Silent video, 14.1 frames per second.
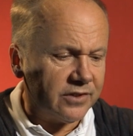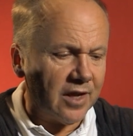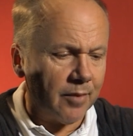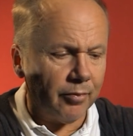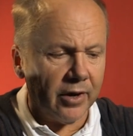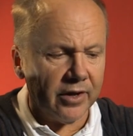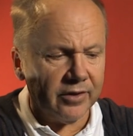
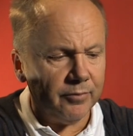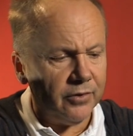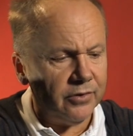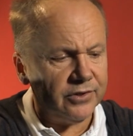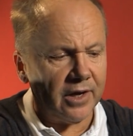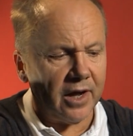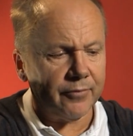separate the
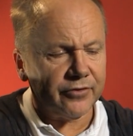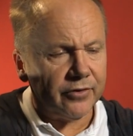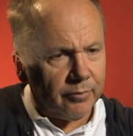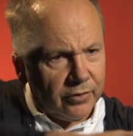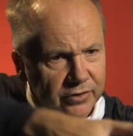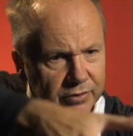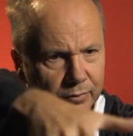music up so
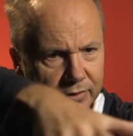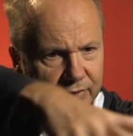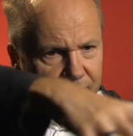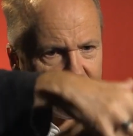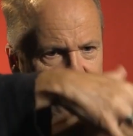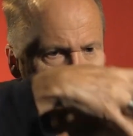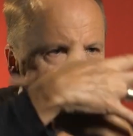the music would
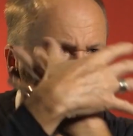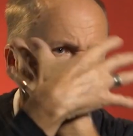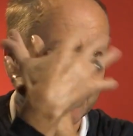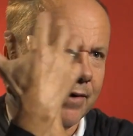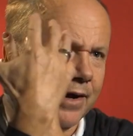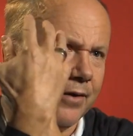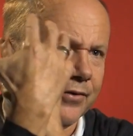translate
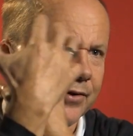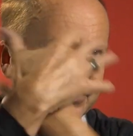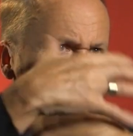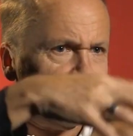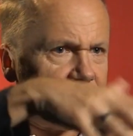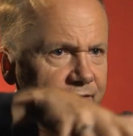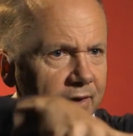around each
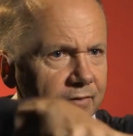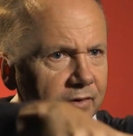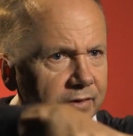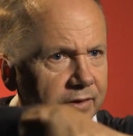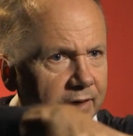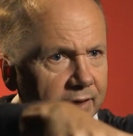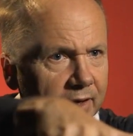other. So
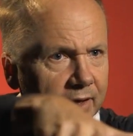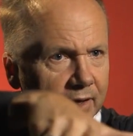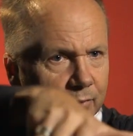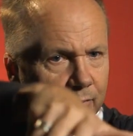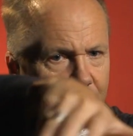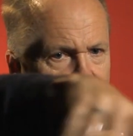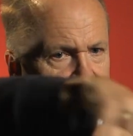everything,
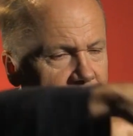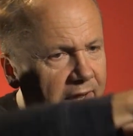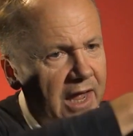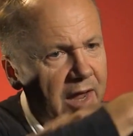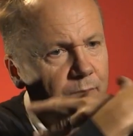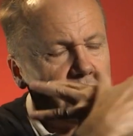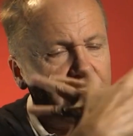wherever the
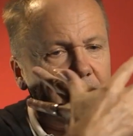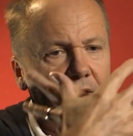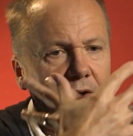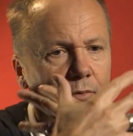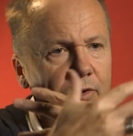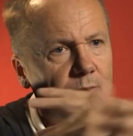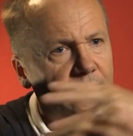camera would
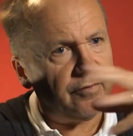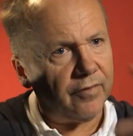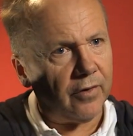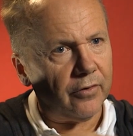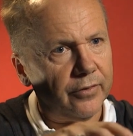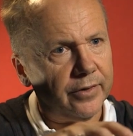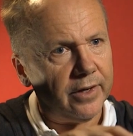go, we'd be
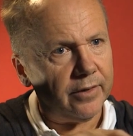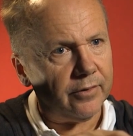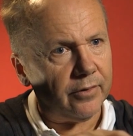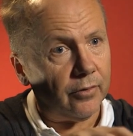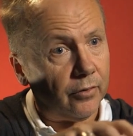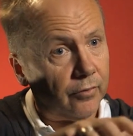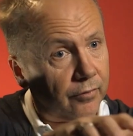following it
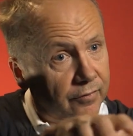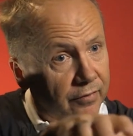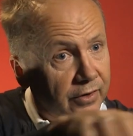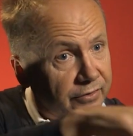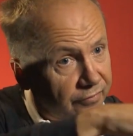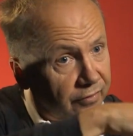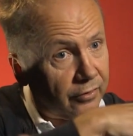or
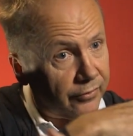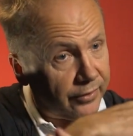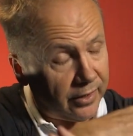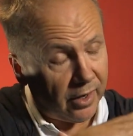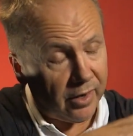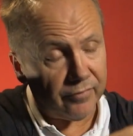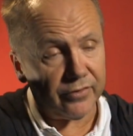reverse following
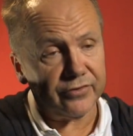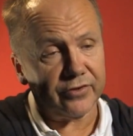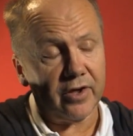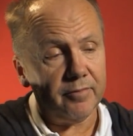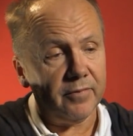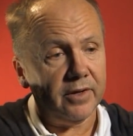it half the time.